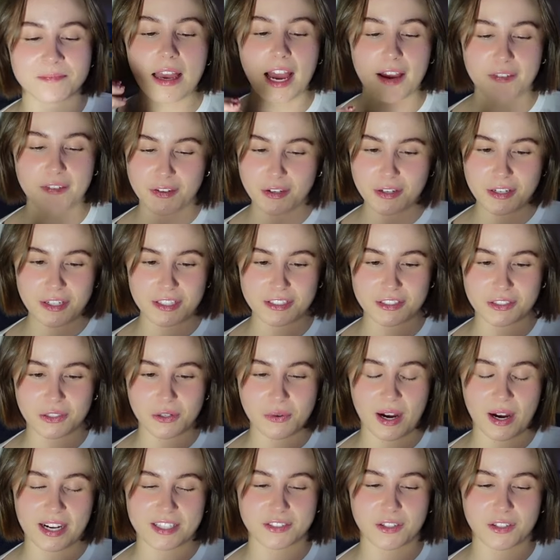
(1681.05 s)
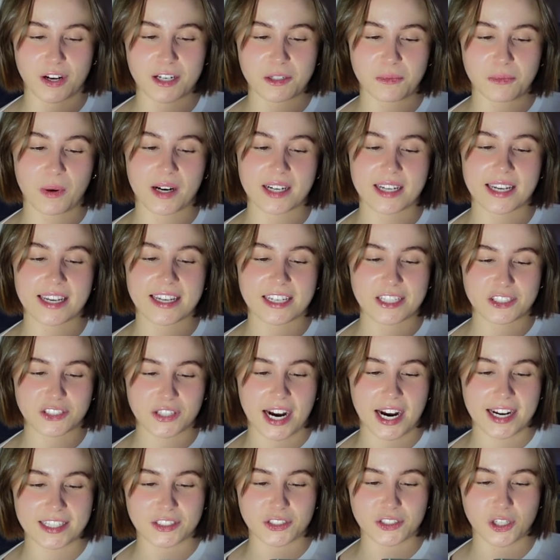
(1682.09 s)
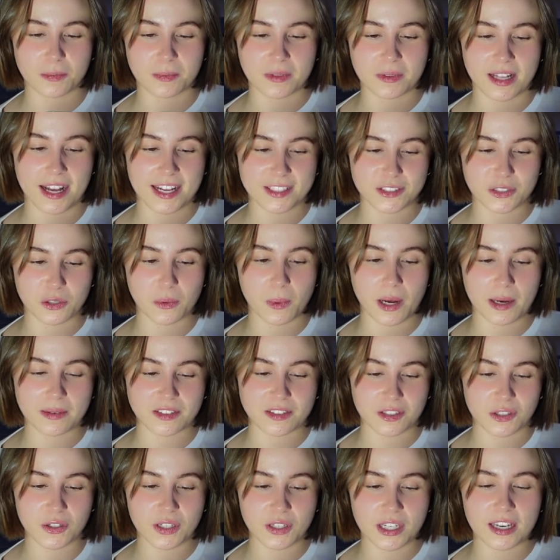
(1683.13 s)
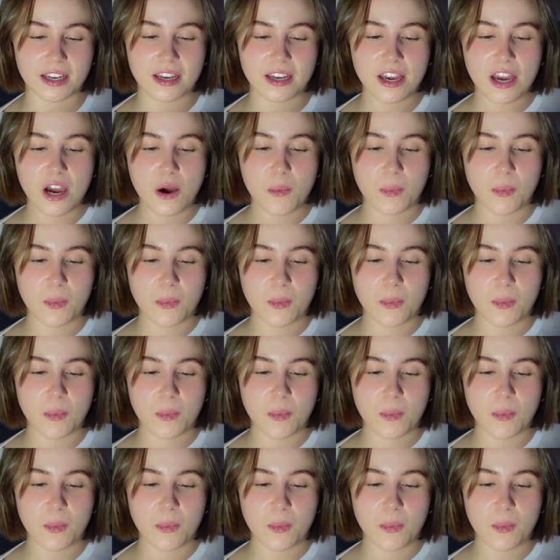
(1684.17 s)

A few years ago, I started working in a charity shop in Glasgow while I was at uni.